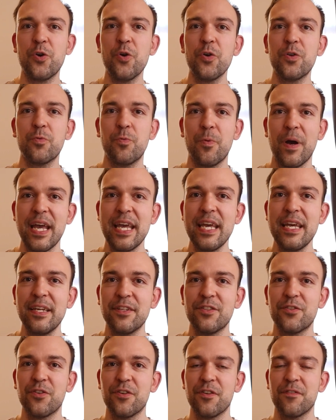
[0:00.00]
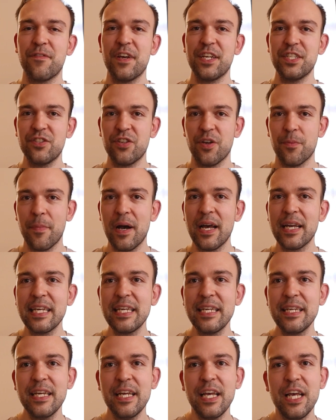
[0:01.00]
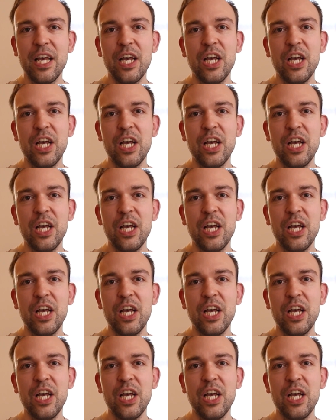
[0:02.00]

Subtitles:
good way to invest your money.